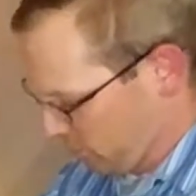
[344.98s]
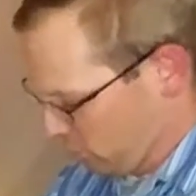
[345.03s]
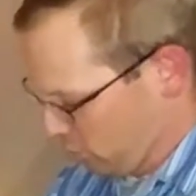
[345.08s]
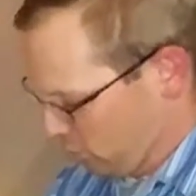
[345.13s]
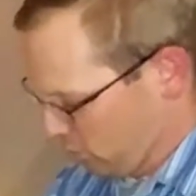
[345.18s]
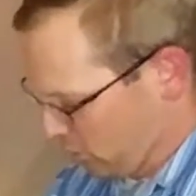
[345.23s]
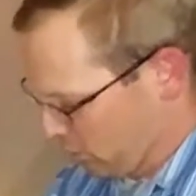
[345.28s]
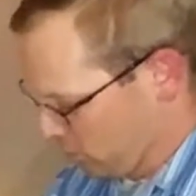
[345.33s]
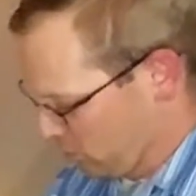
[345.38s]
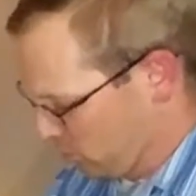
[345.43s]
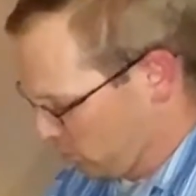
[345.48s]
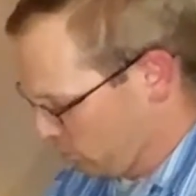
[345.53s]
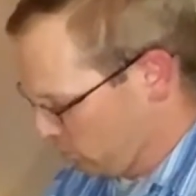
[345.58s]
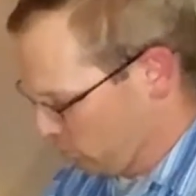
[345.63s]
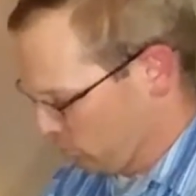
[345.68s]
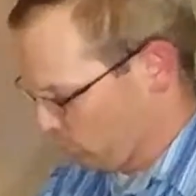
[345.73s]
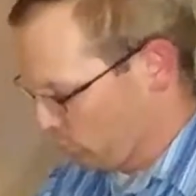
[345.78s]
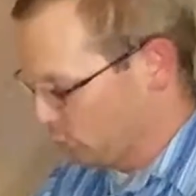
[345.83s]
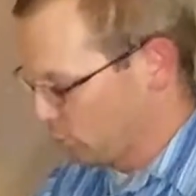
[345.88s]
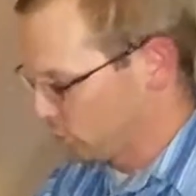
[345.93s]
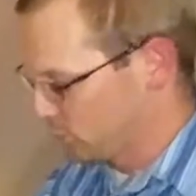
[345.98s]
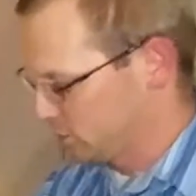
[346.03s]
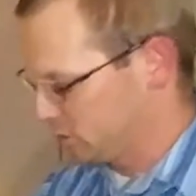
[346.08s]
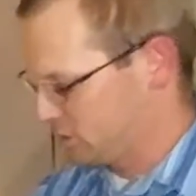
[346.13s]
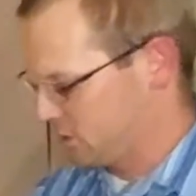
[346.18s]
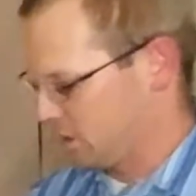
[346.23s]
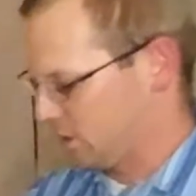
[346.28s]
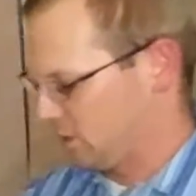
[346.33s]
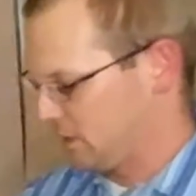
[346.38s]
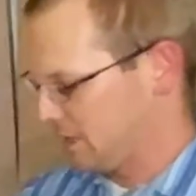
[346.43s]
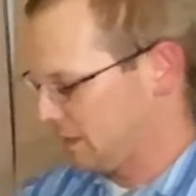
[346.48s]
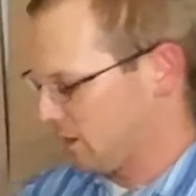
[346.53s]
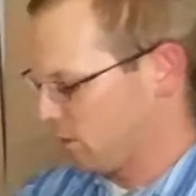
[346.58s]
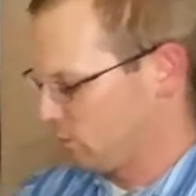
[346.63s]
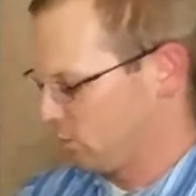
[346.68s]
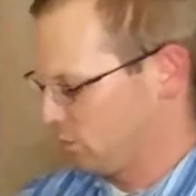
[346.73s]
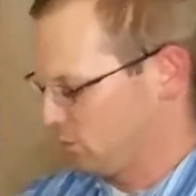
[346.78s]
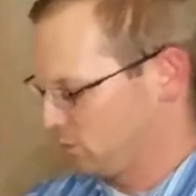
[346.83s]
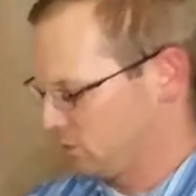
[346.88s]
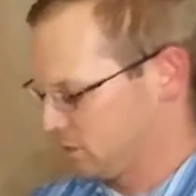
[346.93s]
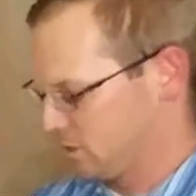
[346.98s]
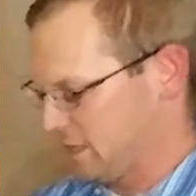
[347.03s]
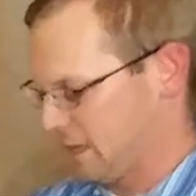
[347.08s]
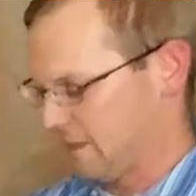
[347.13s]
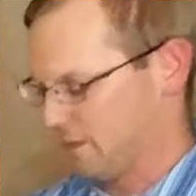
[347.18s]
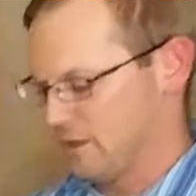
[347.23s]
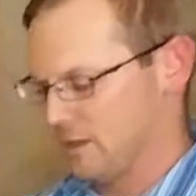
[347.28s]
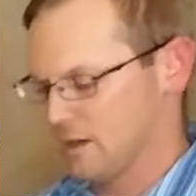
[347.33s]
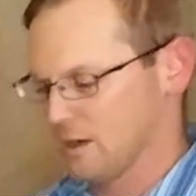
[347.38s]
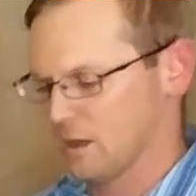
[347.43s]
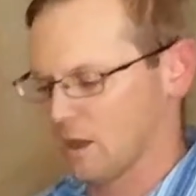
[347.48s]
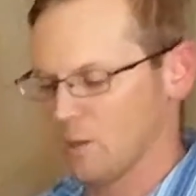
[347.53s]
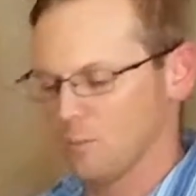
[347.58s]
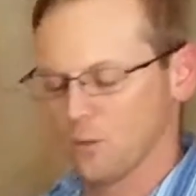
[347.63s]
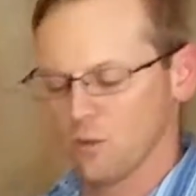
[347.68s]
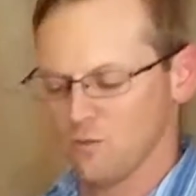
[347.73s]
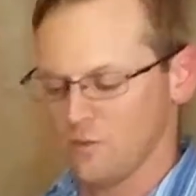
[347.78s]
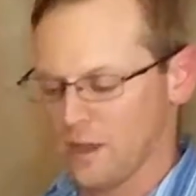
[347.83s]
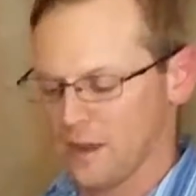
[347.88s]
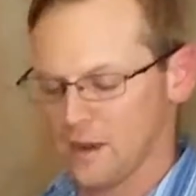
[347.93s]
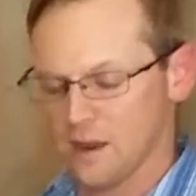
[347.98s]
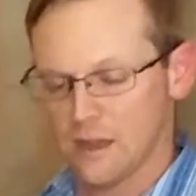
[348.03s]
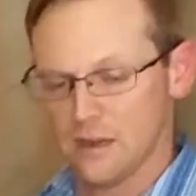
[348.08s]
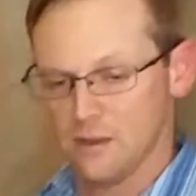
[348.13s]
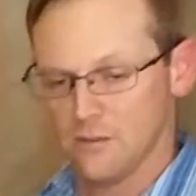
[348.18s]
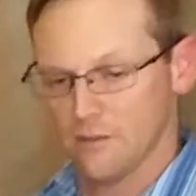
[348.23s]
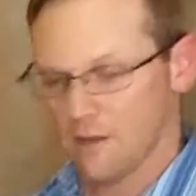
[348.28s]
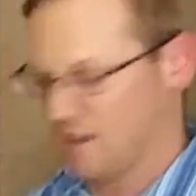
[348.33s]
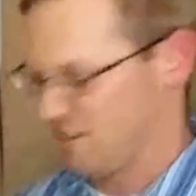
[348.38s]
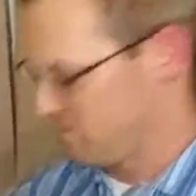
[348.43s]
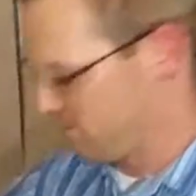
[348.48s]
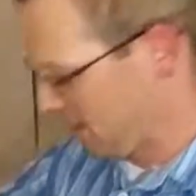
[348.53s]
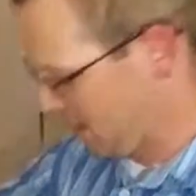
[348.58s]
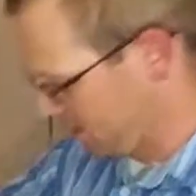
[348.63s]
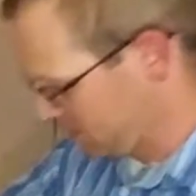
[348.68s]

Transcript: for wounds, to clean out wounds, and then a couple of N95